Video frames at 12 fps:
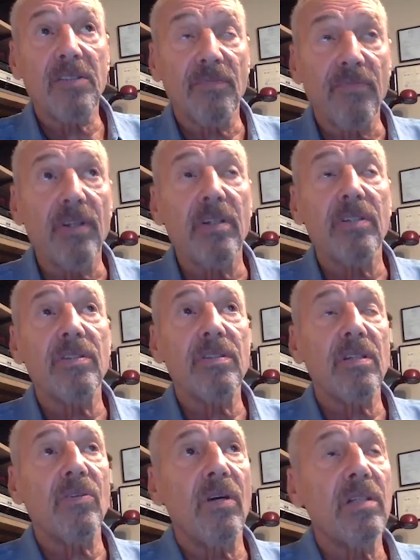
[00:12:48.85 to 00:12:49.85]
a very
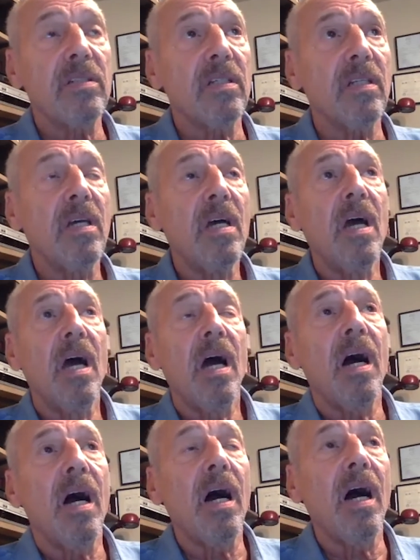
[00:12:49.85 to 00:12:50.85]
interesting question.
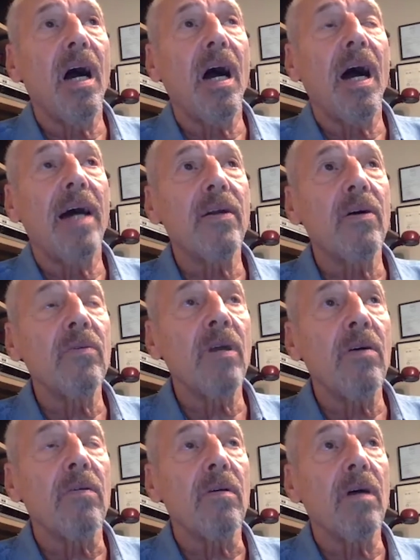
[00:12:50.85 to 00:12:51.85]
I don't
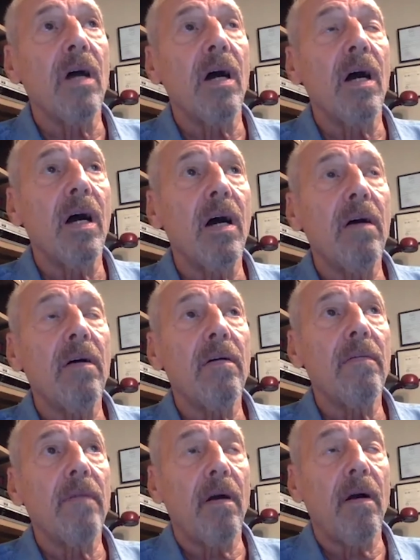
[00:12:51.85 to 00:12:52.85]
know.
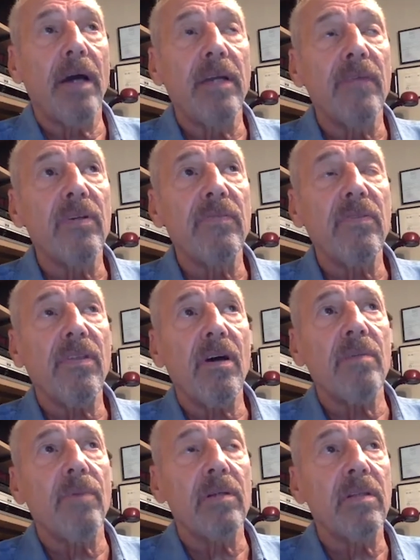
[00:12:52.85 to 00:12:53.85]
I never even thought
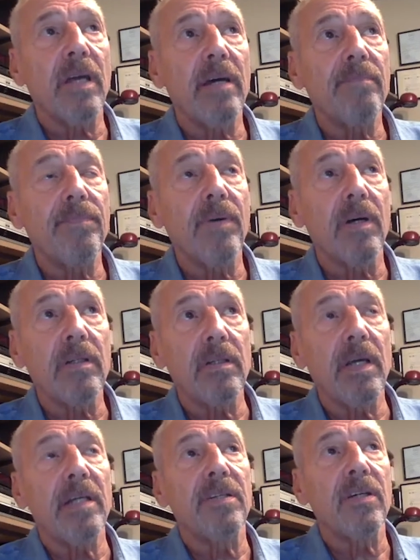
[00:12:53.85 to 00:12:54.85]
about that, but
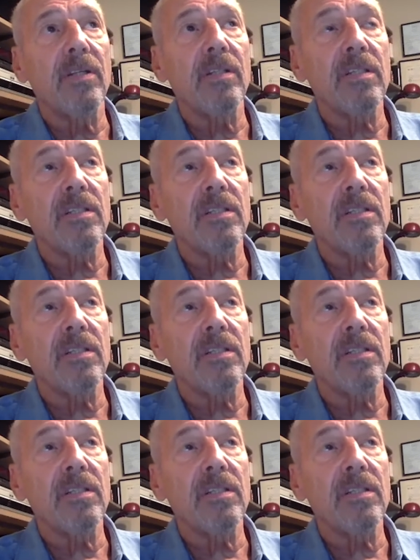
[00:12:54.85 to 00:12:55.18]
yeah, Dylan is